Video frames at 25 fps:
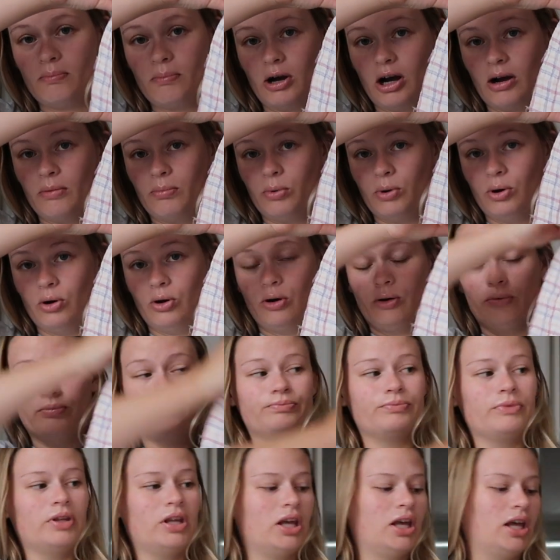purple.
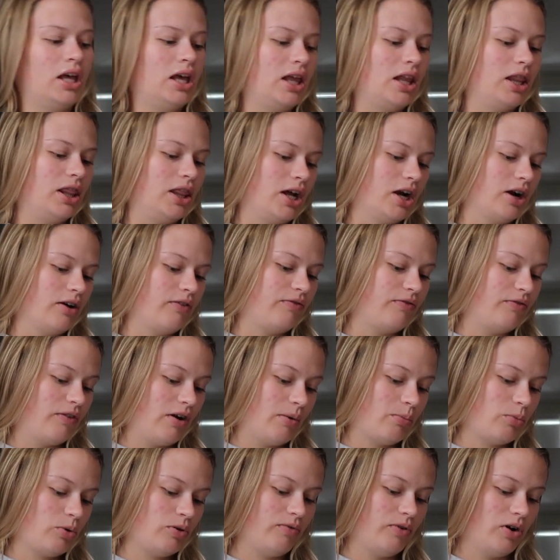They're
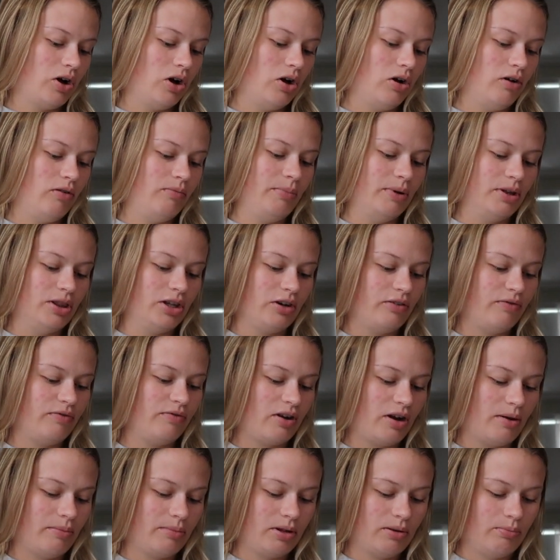from Revolve, but they're
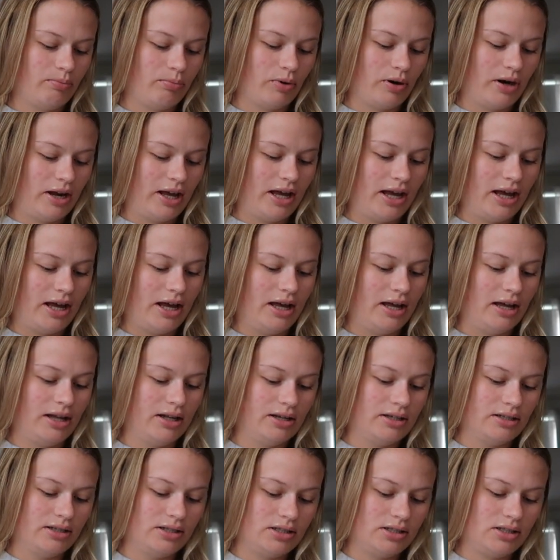from the
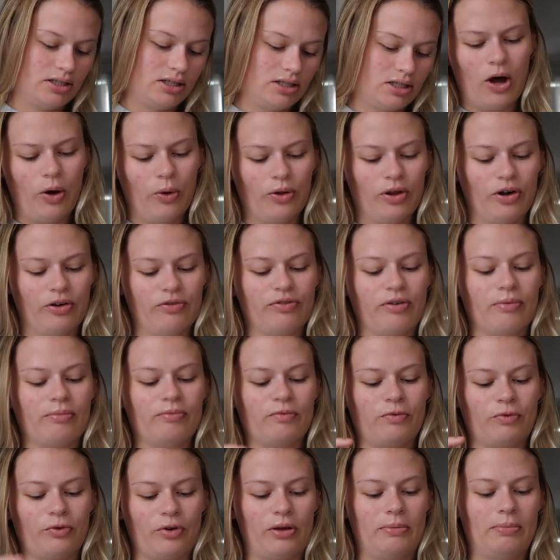brand, oh, they're
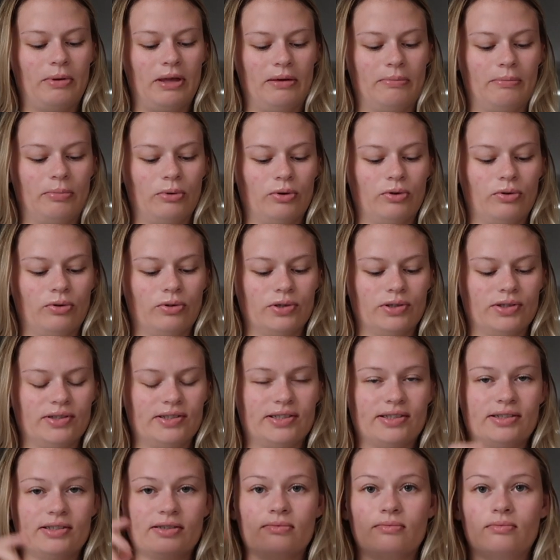from Free
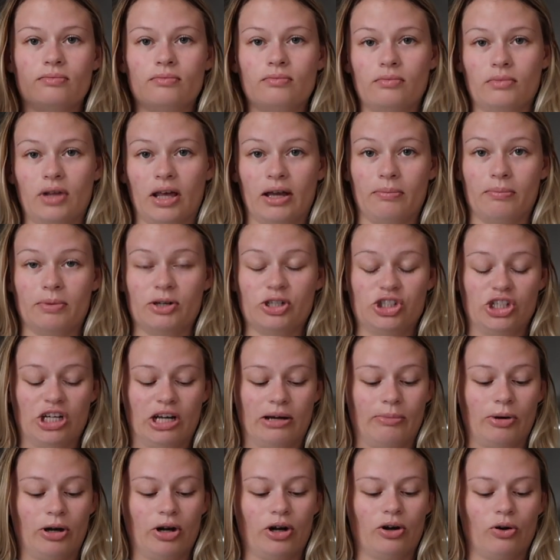People's like
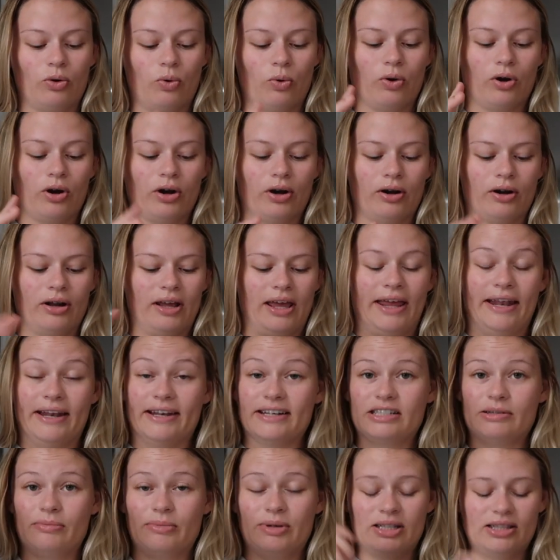pajama or
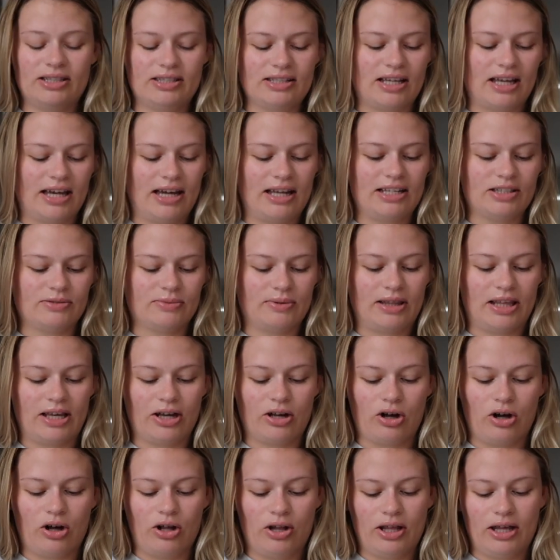intimates line is what they
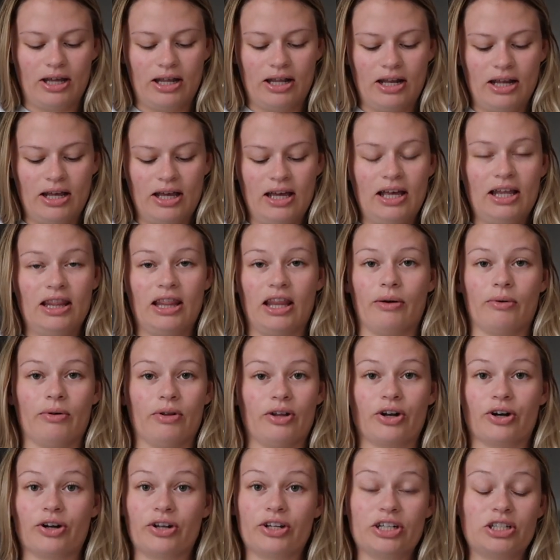call it. They were
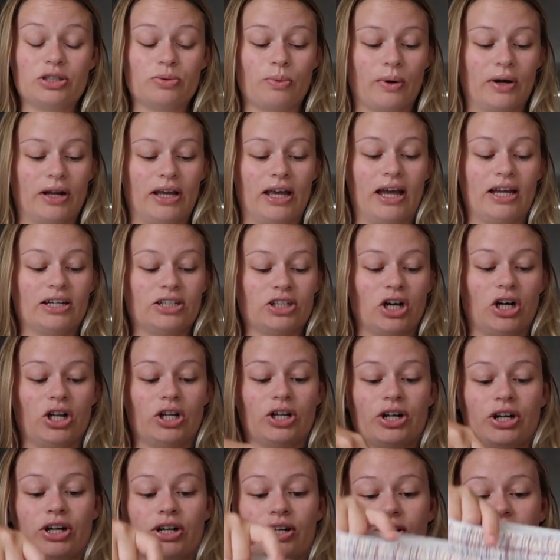literally
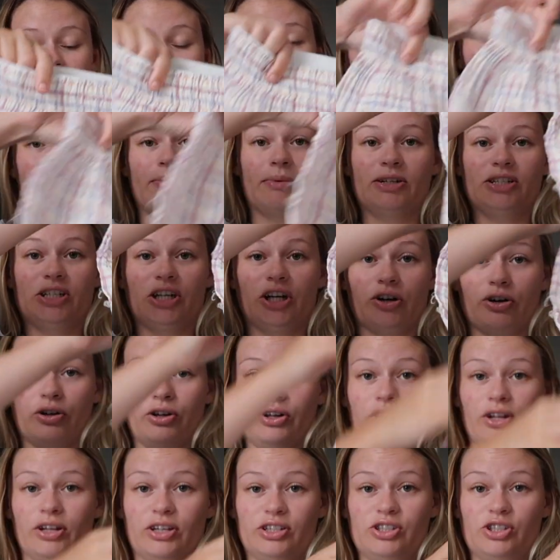$28. The
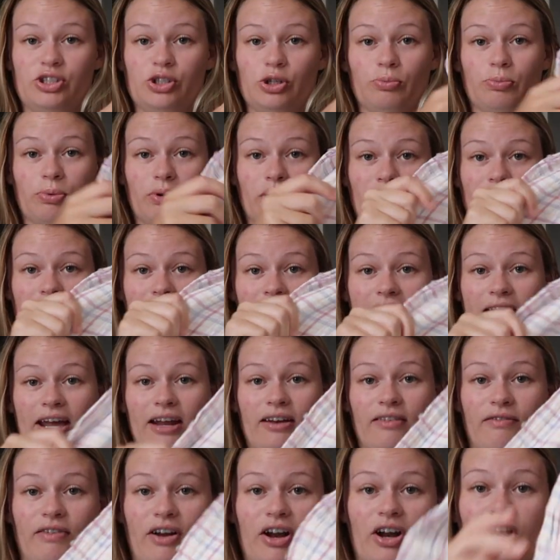material is super
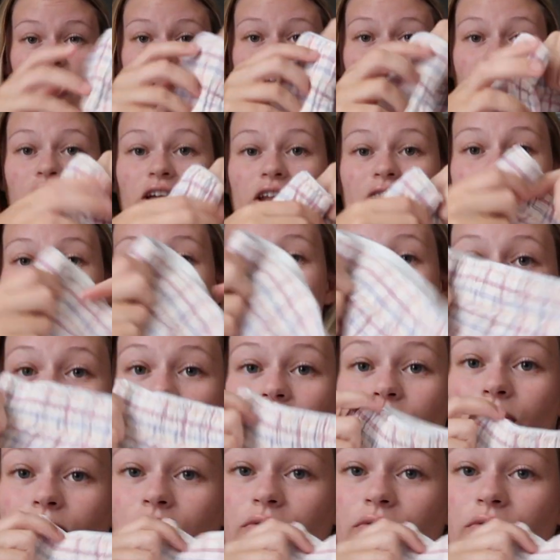light, very good. They had good